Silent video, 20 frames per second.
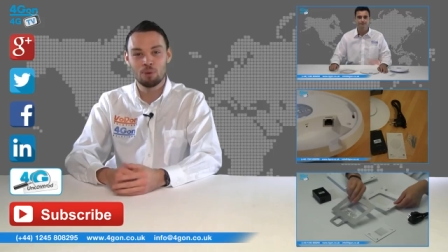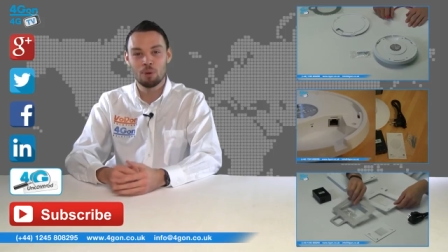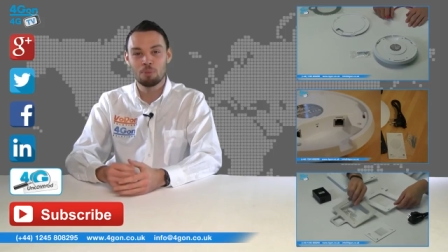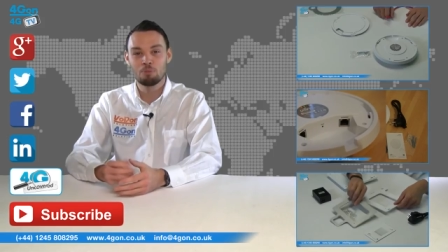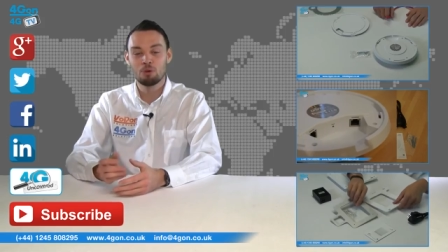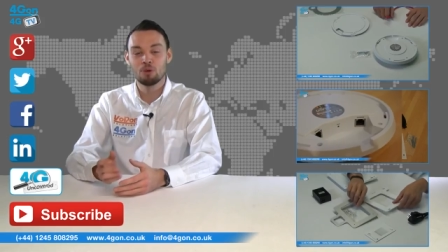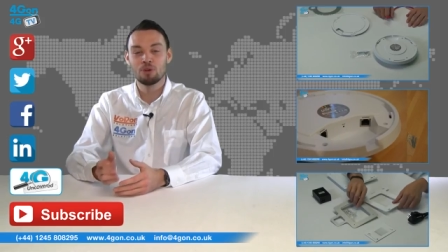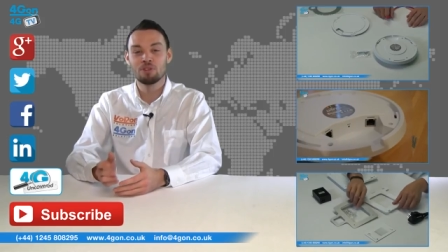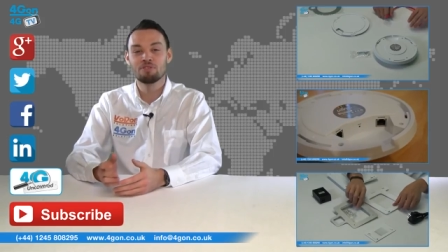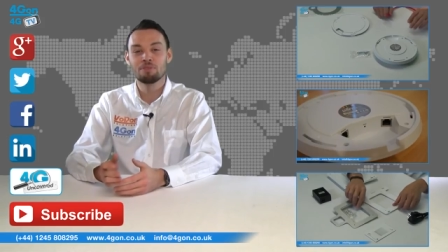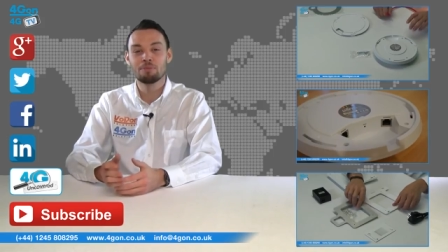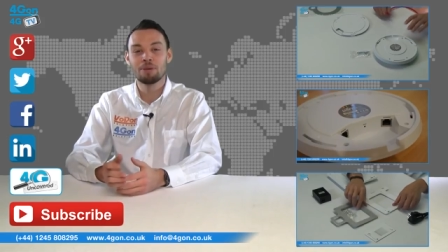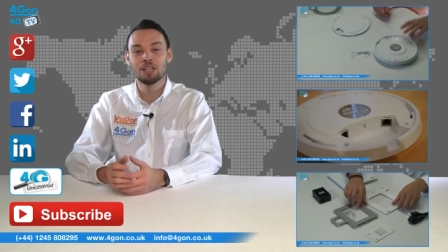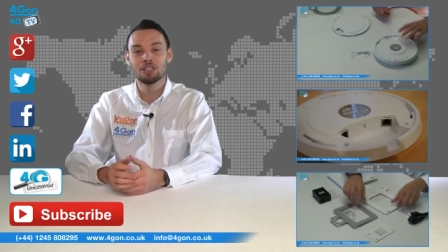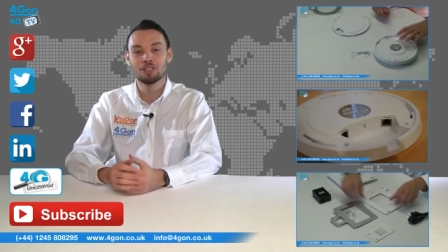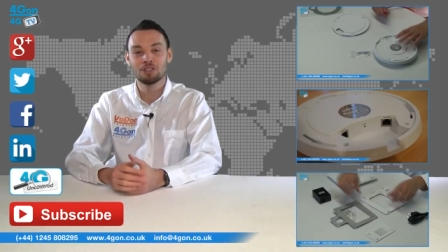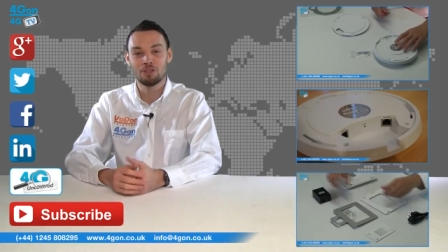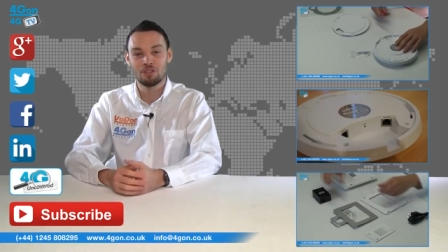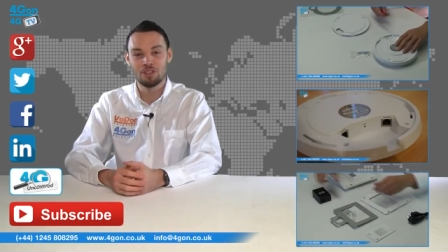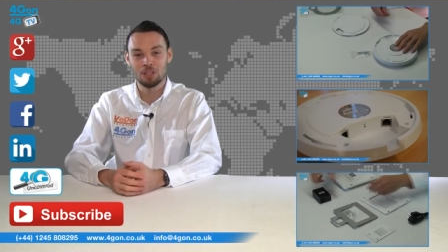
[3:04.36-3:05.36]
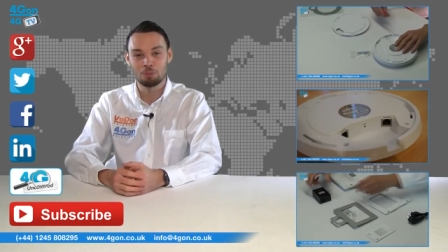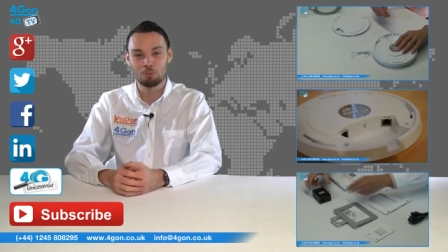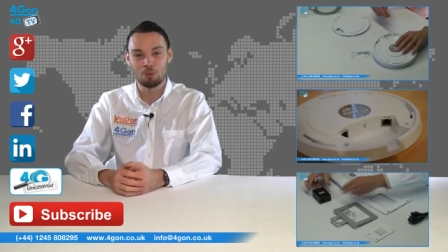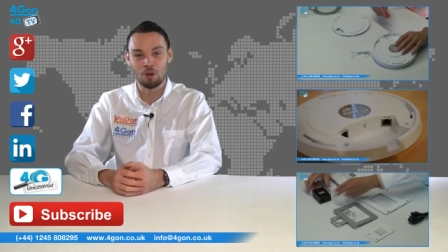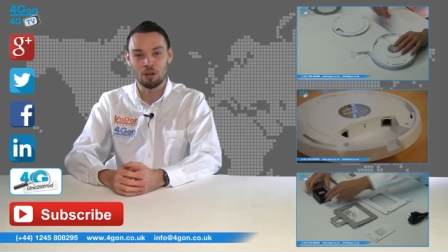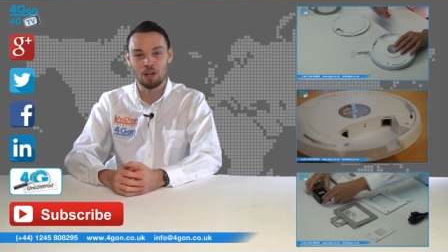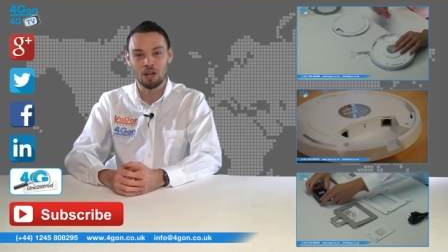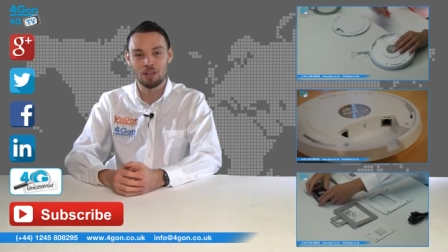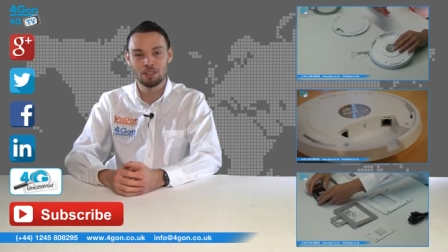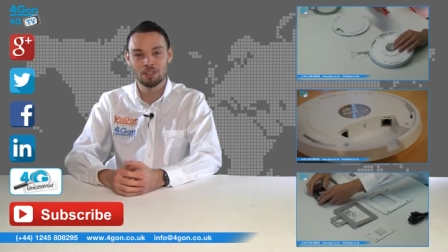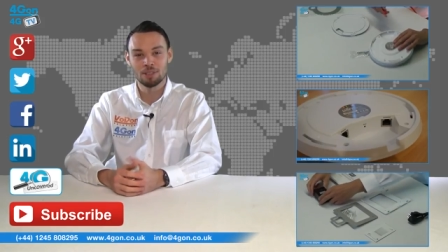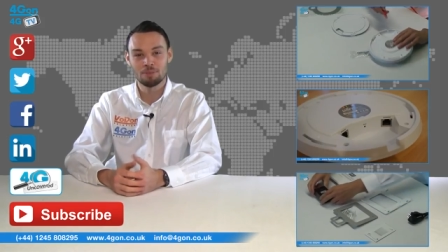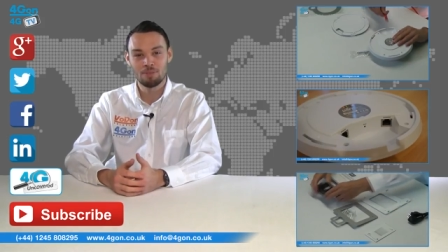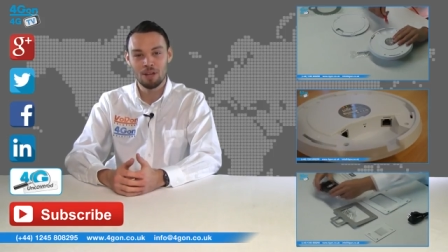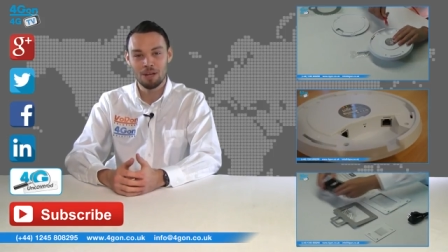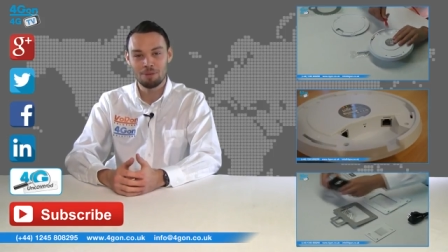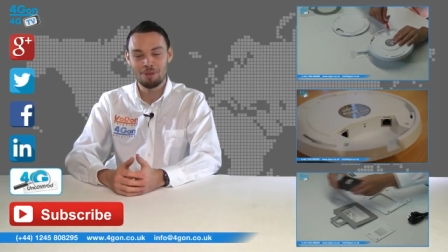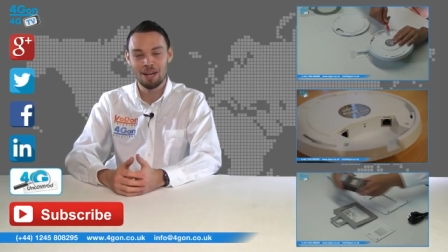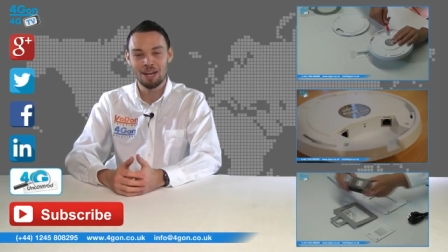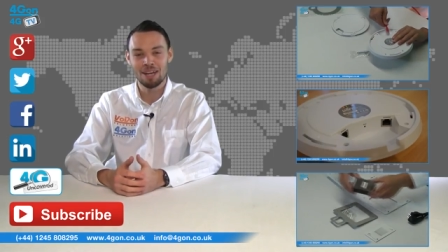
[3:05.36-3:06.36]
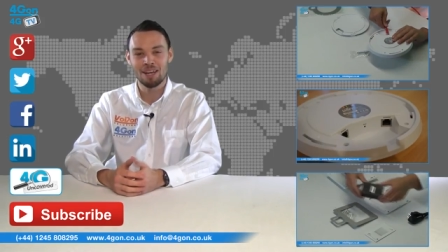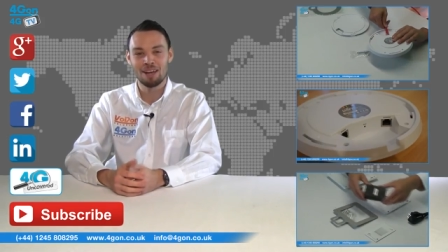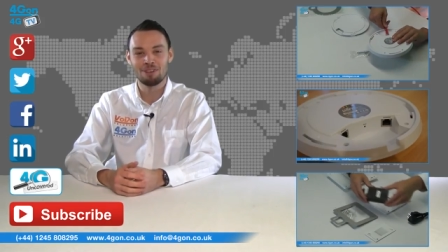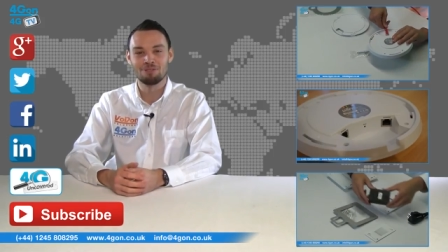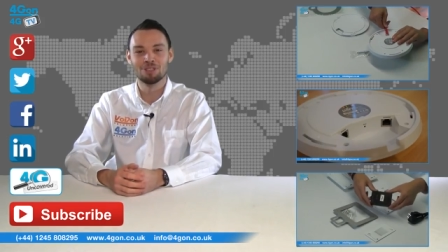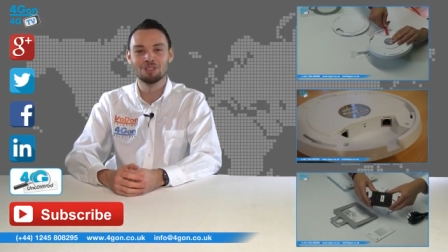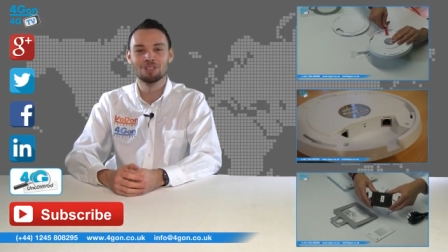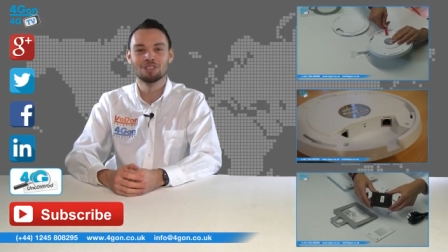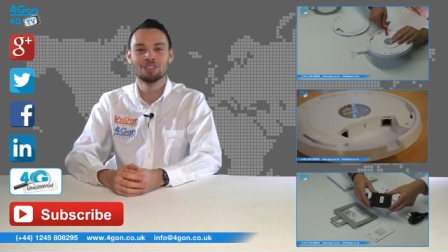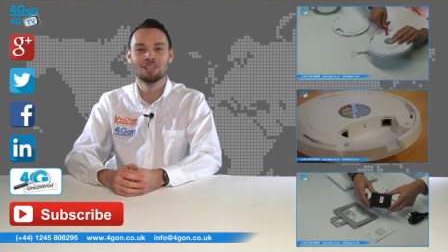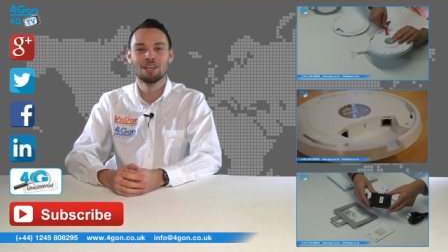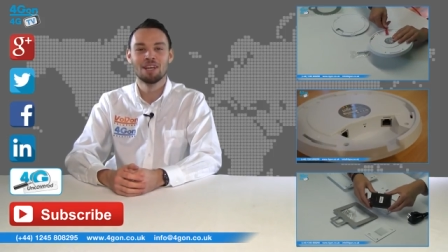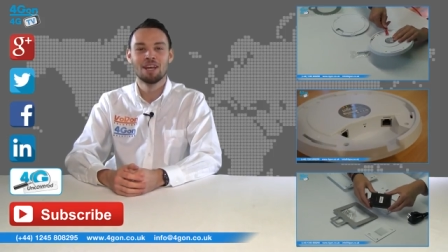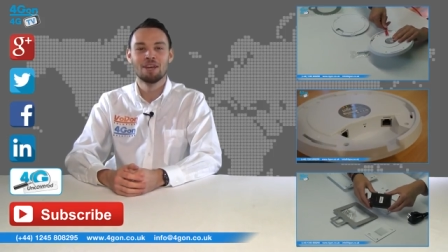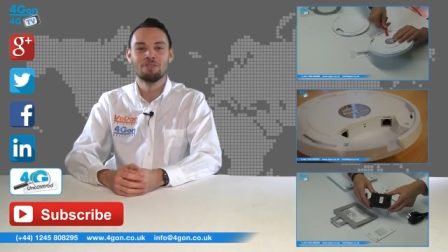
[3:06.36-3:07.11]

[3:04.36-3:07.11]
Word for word: you want more information on this product and many others,